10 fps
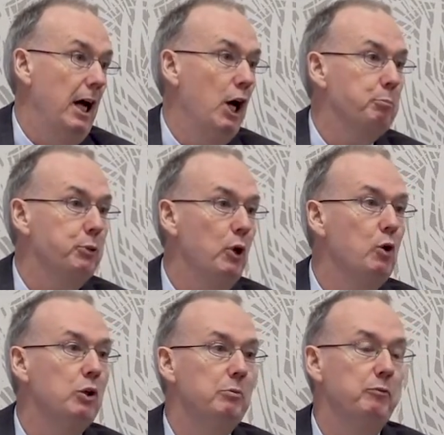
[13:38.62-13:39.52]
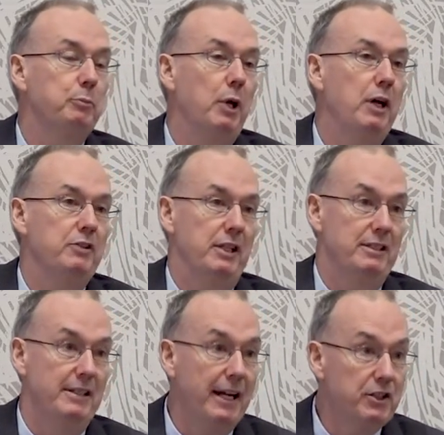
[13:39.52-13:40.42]
Our program of
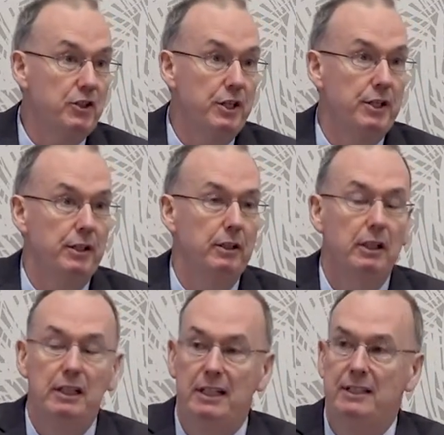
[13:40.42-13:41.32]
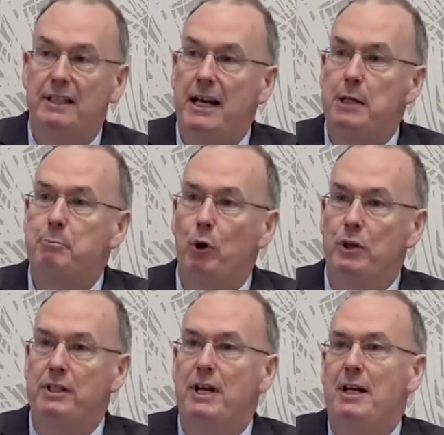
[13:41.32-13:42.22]
projects next year is
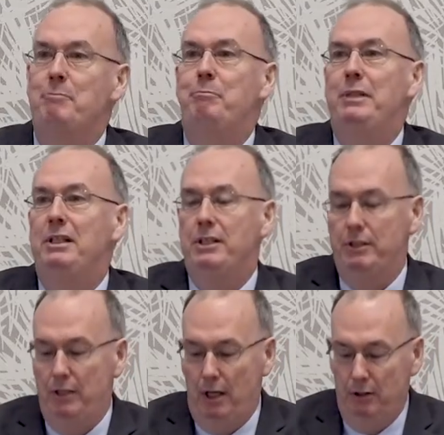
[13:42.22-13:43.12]
$8.9 billion.